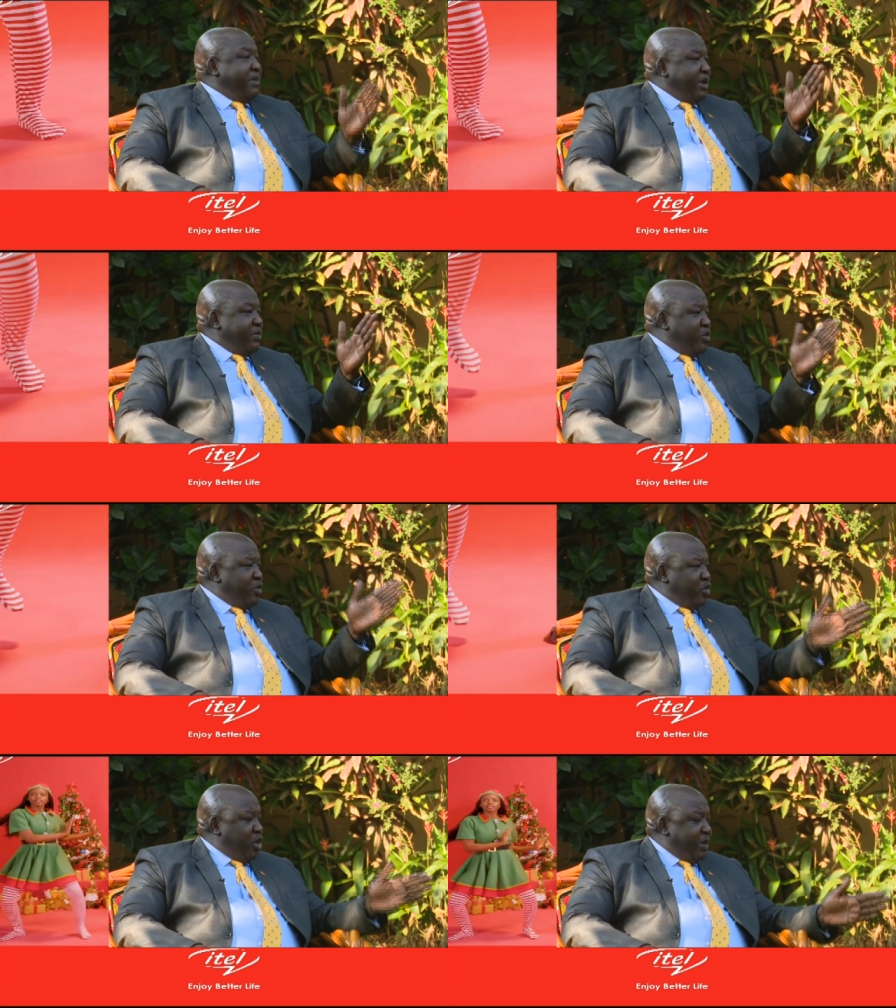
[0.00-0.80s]
But
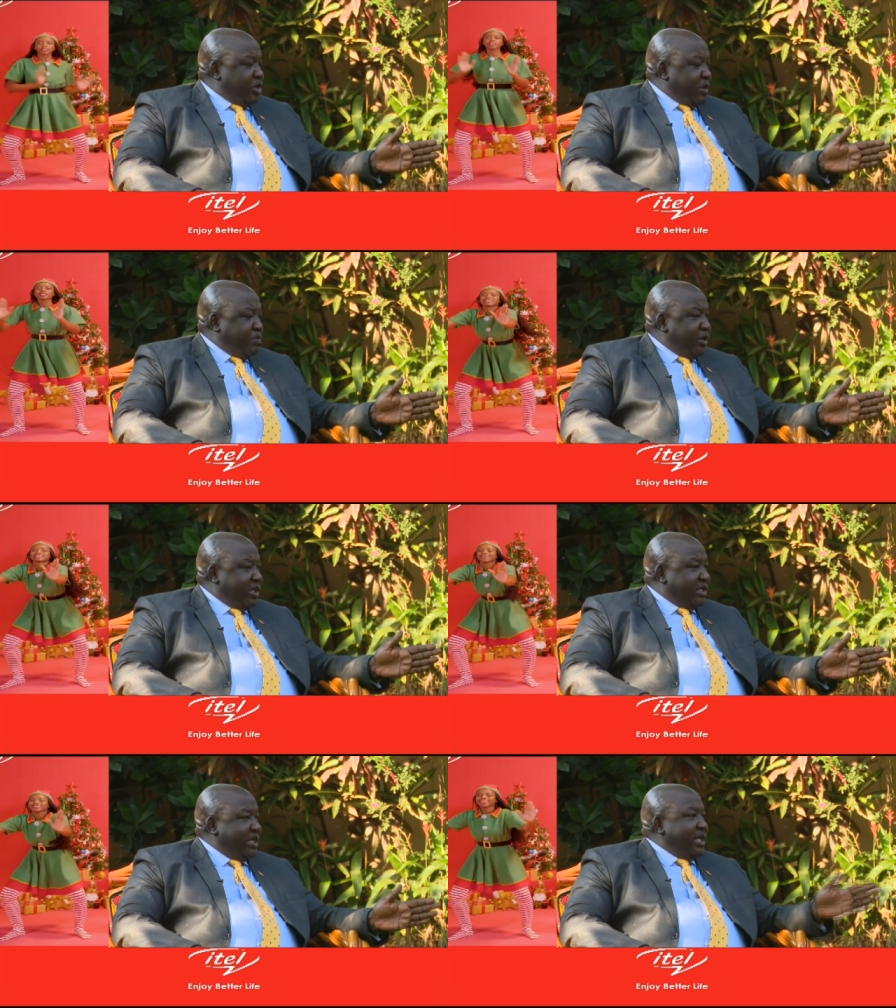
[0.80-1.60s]
going back to the
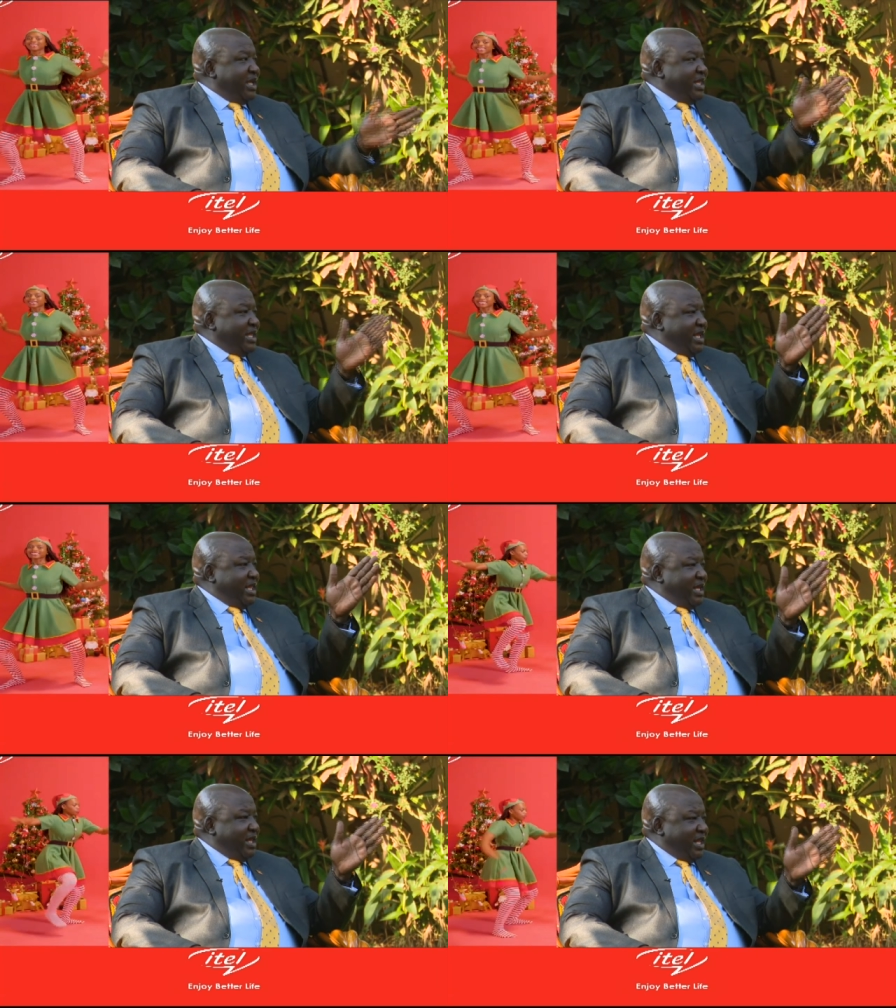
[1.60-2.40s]
point, mm. the, the